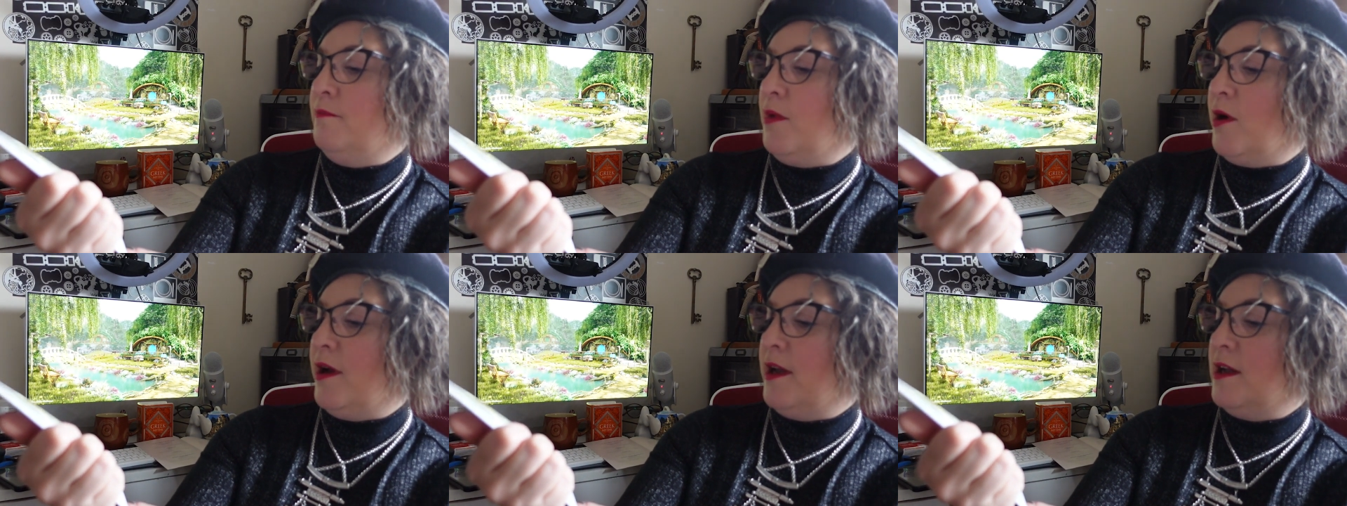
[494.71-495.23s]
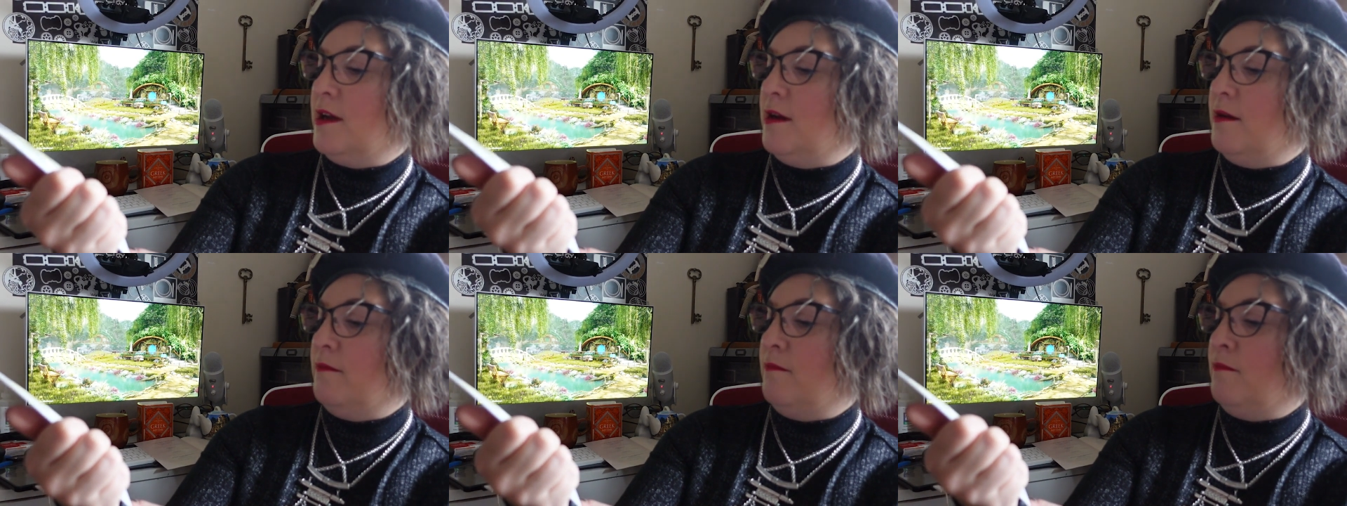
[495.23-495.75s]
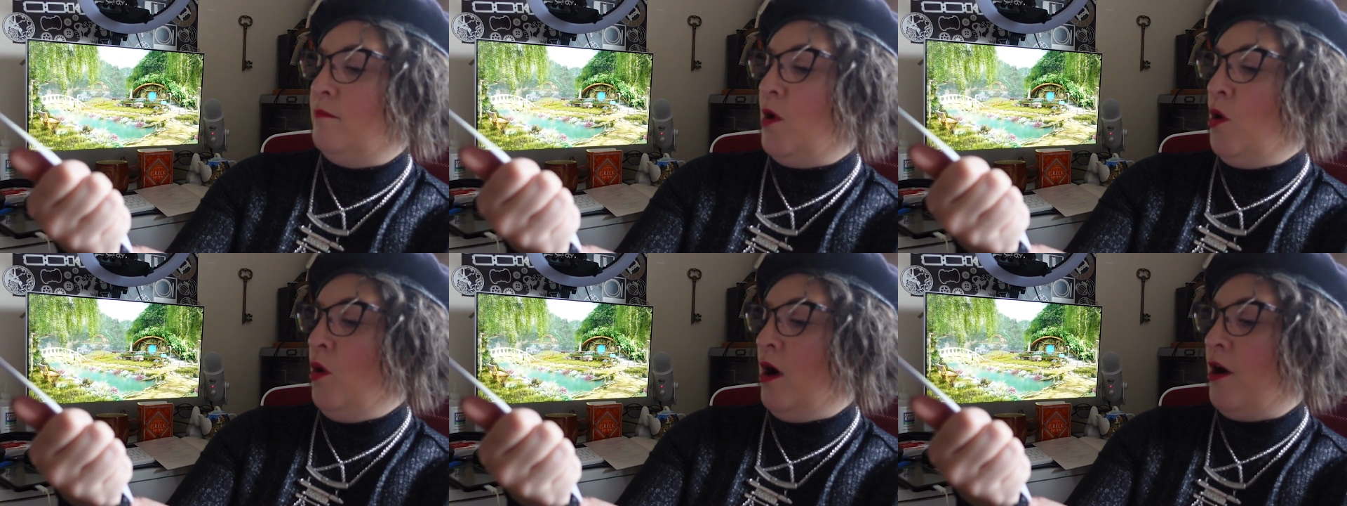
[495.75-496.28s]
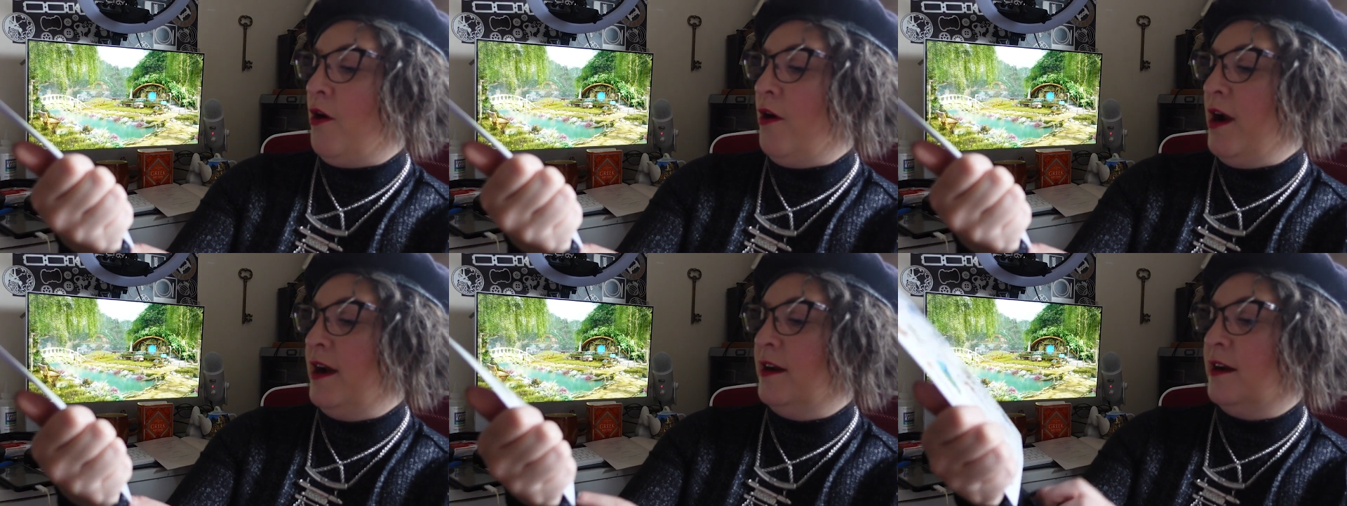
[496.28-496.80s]
by
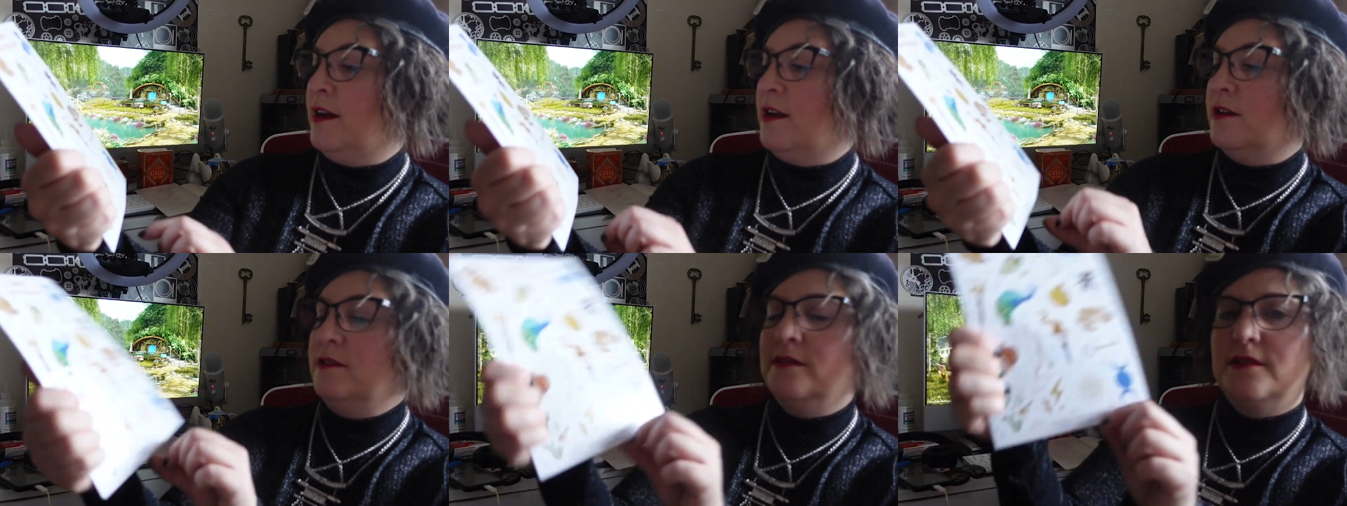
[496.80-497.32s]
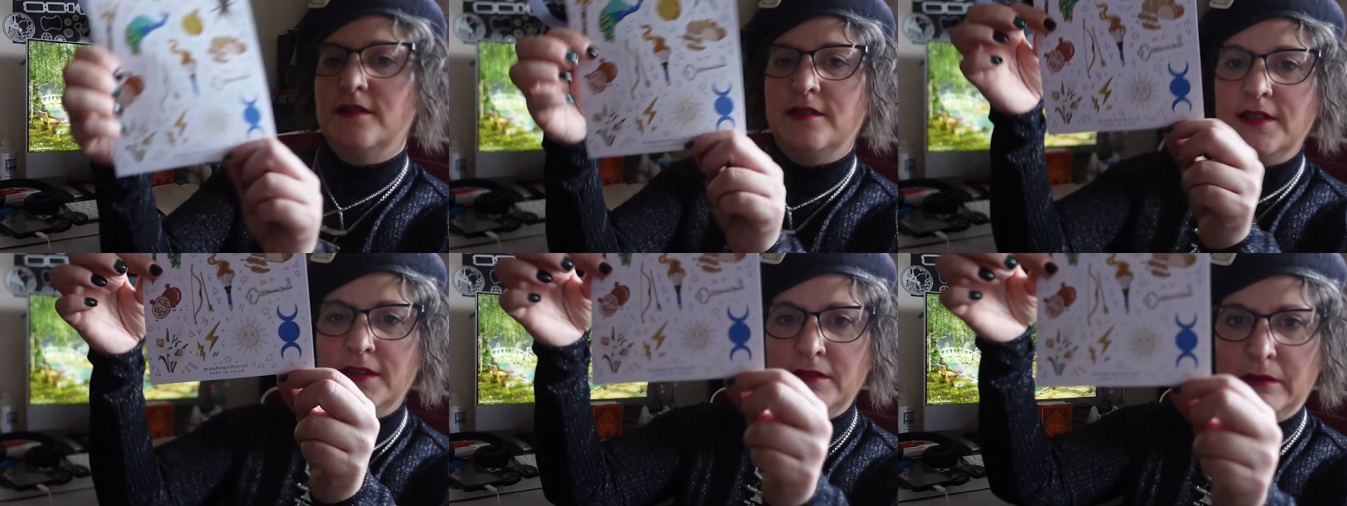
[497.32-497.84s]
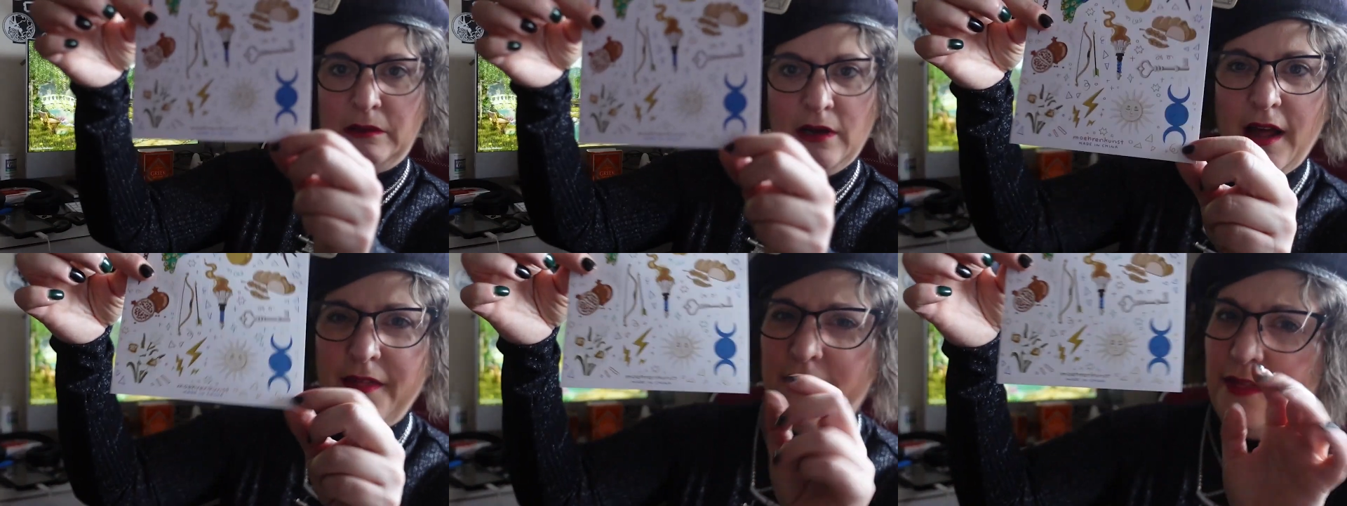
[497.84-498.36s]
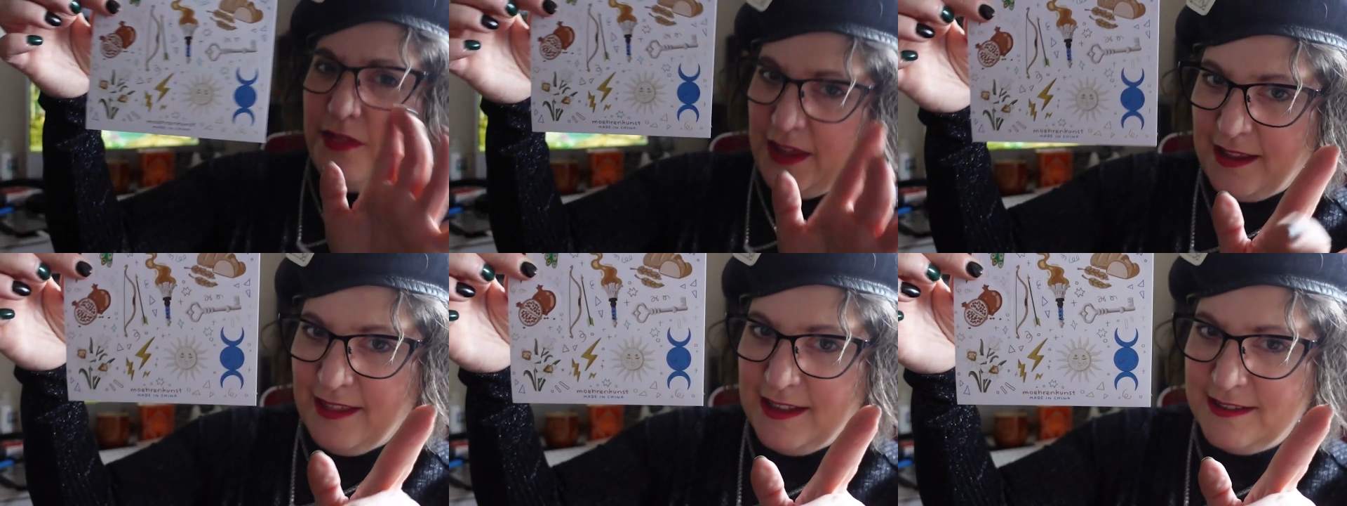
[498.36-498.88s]
Moheren Kunst. I
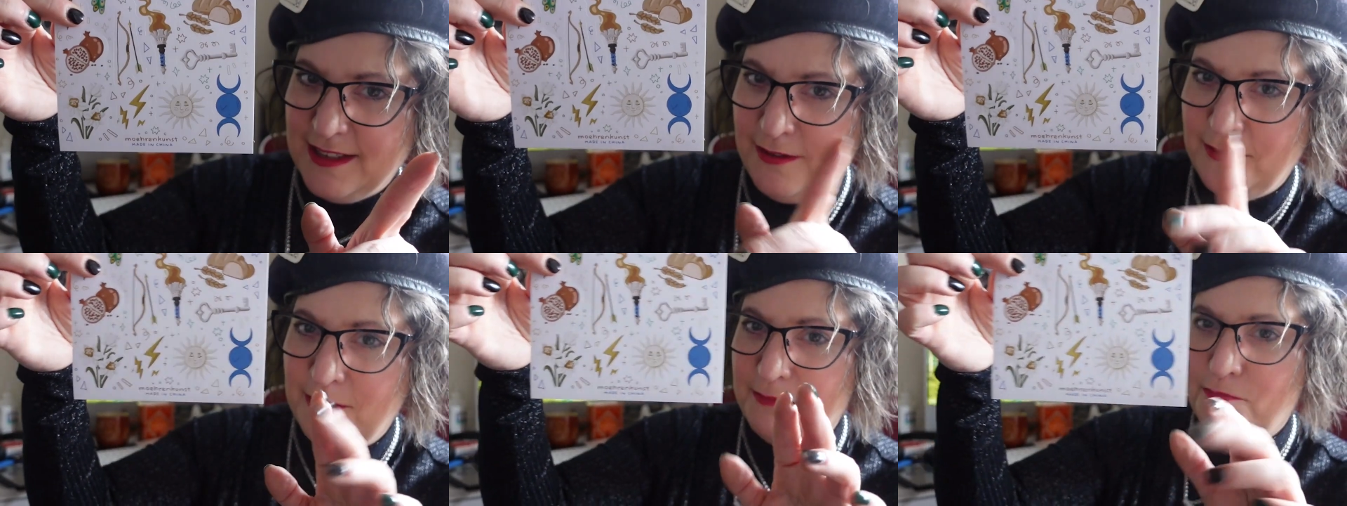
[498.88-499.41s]
think that's how you